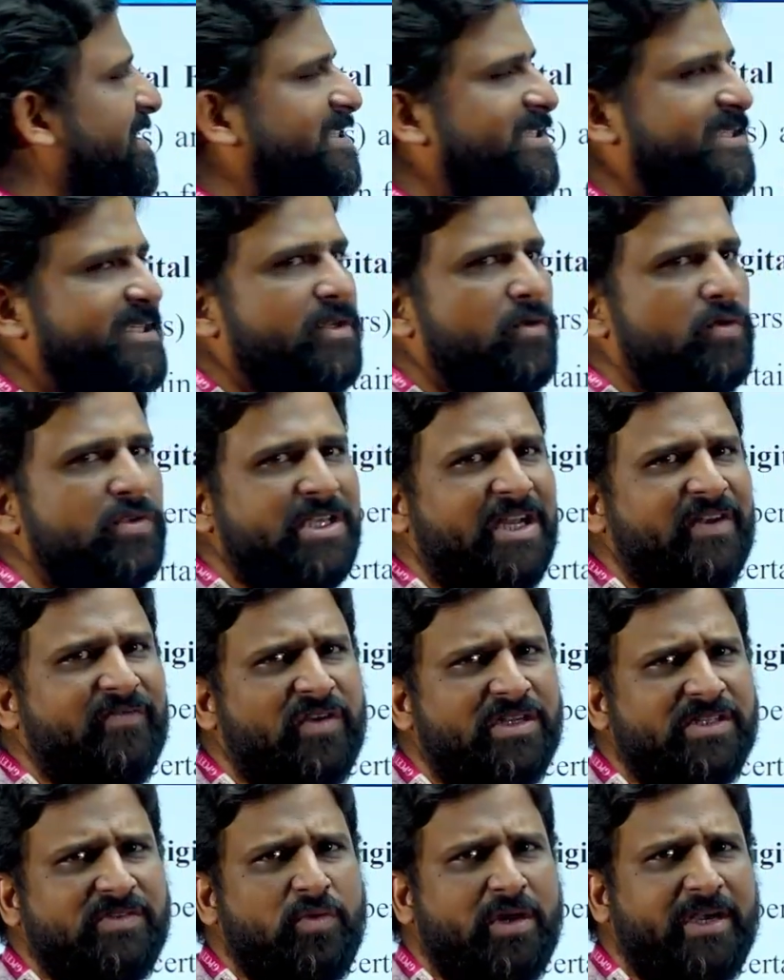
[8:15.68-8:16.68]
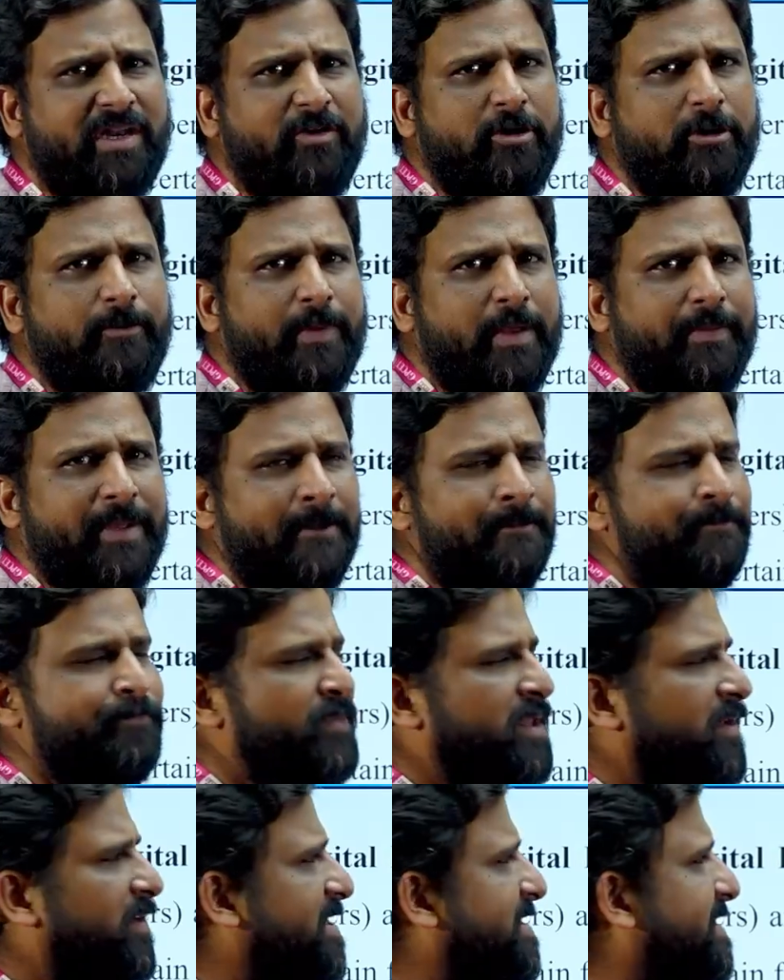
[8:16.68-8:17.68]
is zeros and ones, whatever it may be,
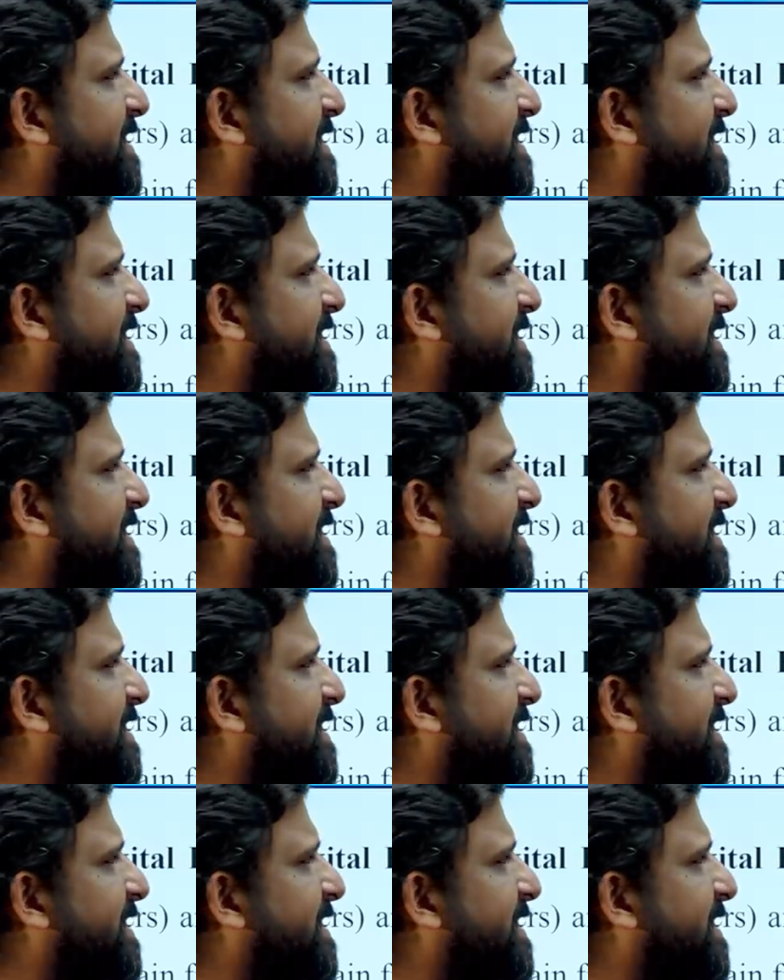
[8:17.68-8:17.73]
a